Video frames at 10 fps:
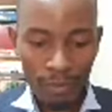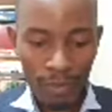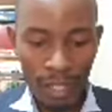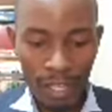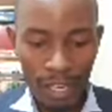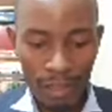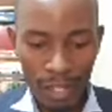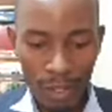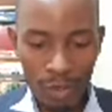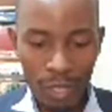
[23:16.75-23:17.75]
Another
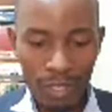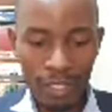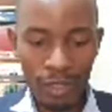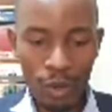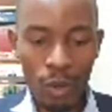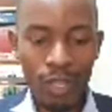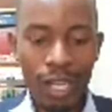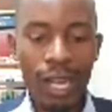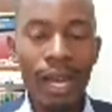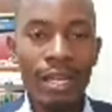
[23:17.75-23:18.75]
contract is called
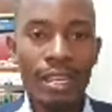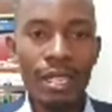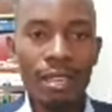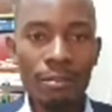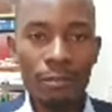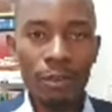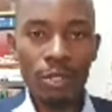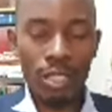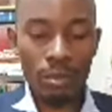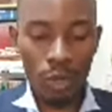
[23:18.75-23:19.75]
an
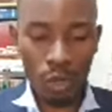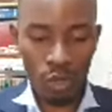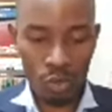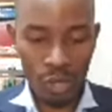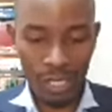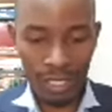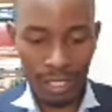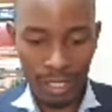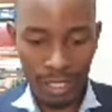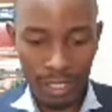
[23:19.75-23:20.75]
unenforceable contract.
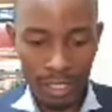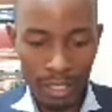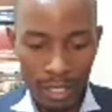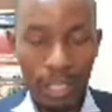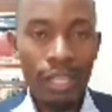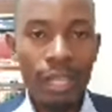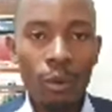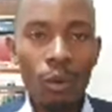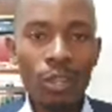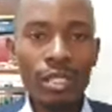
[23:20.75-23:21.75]

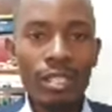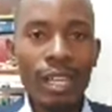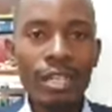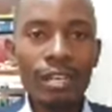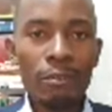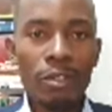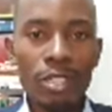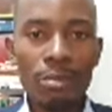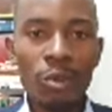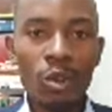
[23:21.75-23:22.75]
What is an
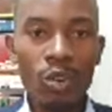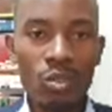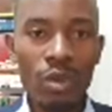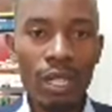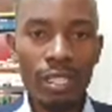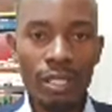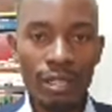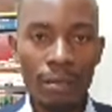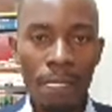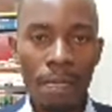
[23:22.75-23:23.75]
unenforceable contract?
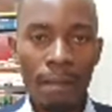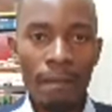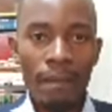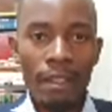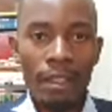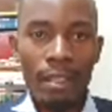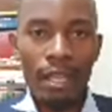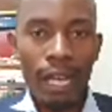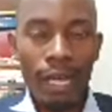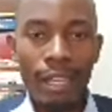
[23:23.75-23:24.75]

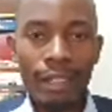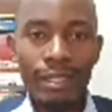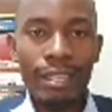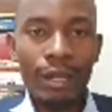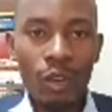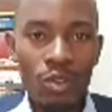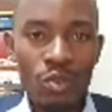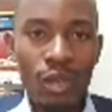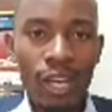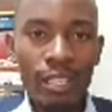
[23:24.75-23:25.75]
That is a
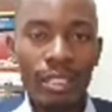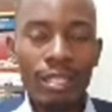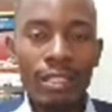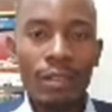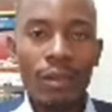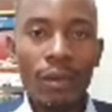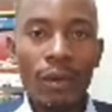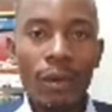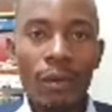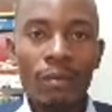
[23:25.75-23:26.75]
contract
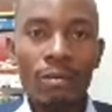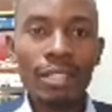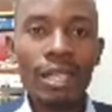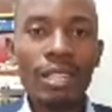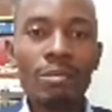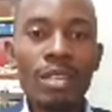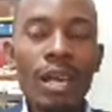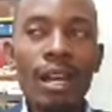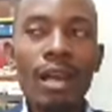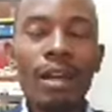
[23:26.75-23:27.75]
that
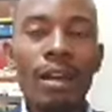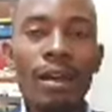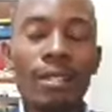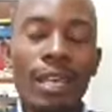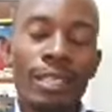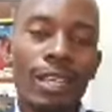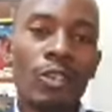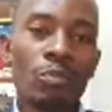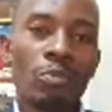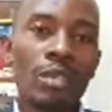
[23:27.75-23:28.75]
cannot
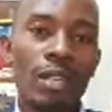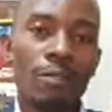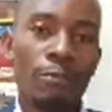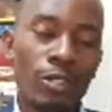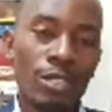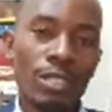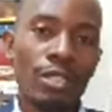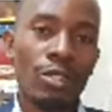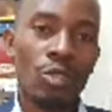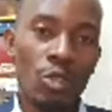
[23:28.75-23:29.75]
be enforced
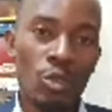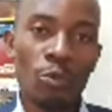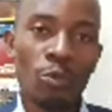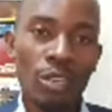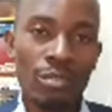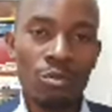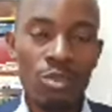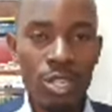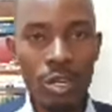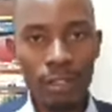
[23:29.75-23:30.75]
due to
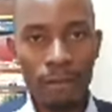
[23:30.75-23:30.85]
frustration.